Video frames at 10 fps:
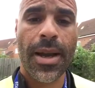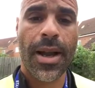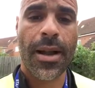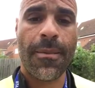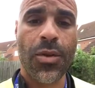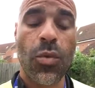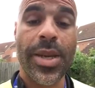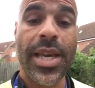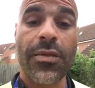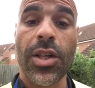Um, you'll
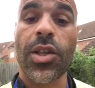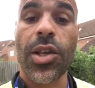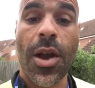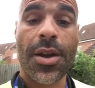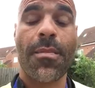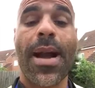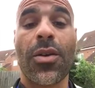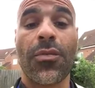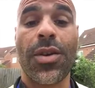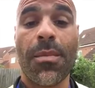be given a certain
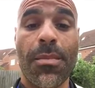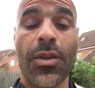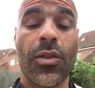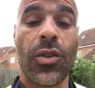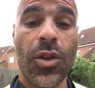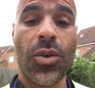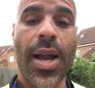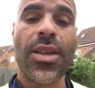amount of number to do